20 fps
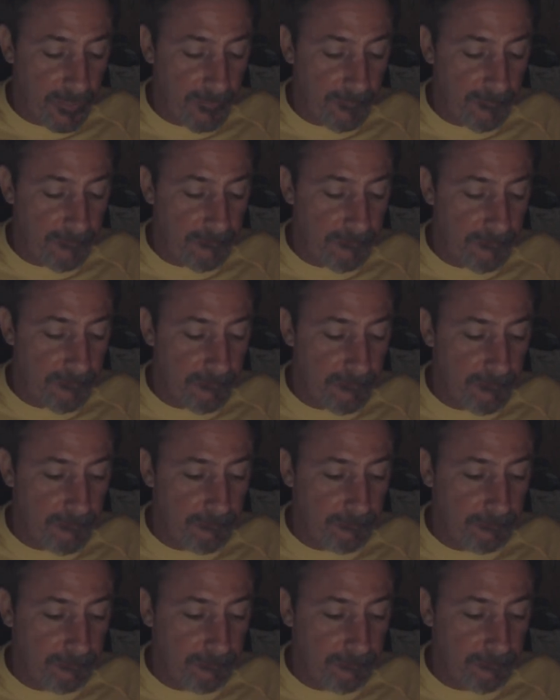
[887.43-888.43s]

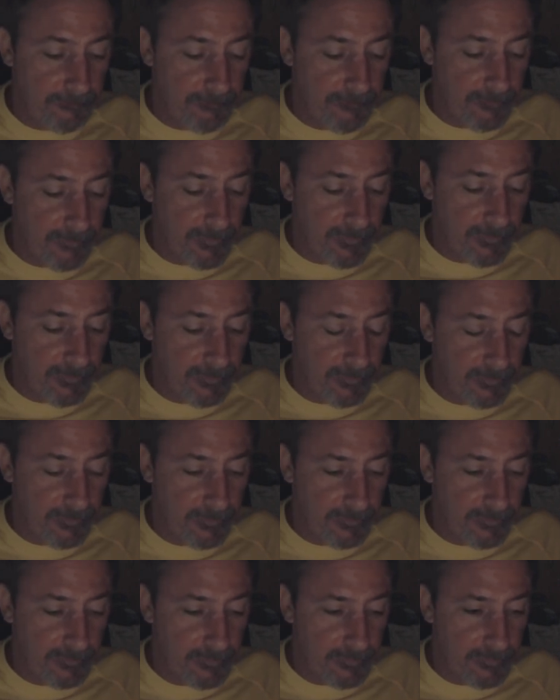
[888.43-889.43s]

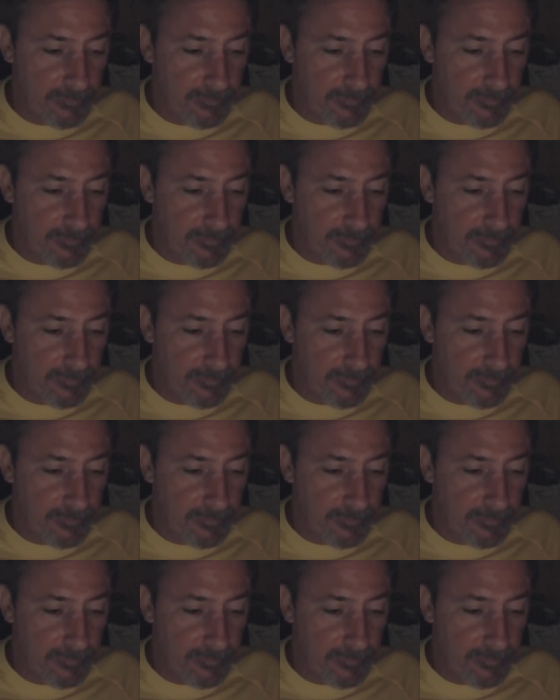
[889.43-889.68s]
Nobody speaks.